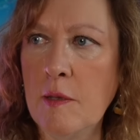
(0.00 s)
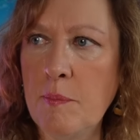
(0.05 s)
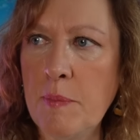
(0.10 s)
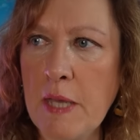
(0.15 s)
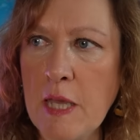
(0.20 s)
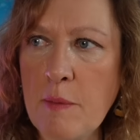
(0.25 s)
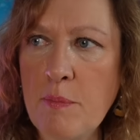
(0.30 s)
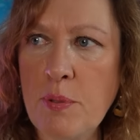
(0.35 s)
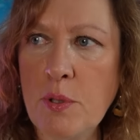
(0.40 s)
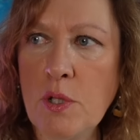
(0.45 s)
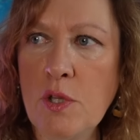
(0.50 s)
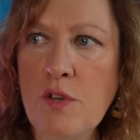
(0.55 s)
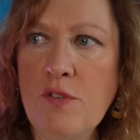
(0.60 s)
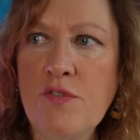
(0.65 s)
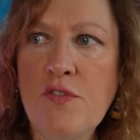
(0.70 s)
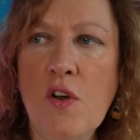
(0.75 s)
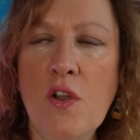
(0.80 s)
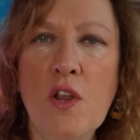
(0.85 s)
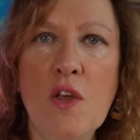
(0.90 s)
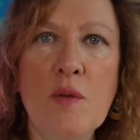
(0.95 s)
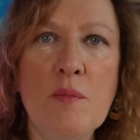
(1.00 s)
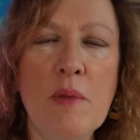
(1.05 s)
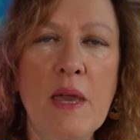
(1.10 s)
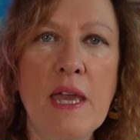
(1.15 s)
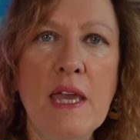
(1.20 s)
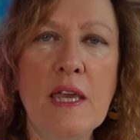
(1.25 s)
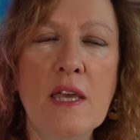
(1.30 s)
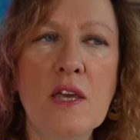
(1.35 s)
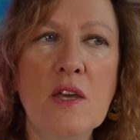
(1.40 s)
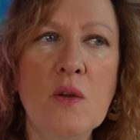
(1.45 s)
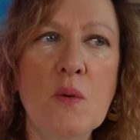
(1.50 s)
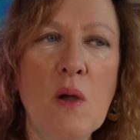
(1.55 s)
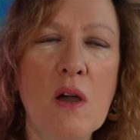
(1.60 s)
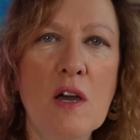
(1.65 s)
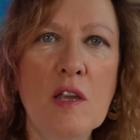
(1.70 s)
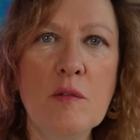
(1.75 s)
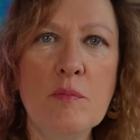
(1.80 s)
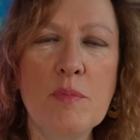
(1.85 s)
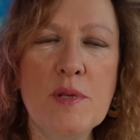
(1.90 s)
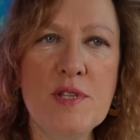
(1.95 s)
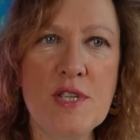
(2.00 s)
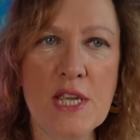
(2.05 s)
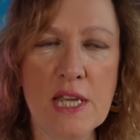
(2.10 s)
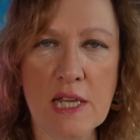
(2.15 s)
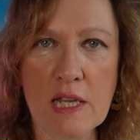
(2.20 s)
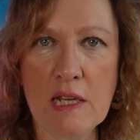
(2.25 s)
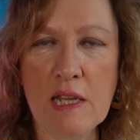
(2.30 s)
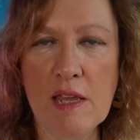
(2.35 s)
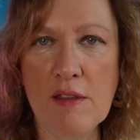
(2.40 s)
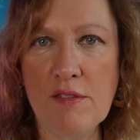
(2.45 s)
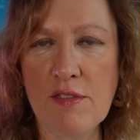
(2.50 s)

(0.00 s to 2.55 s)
people who follow me who aren't particularly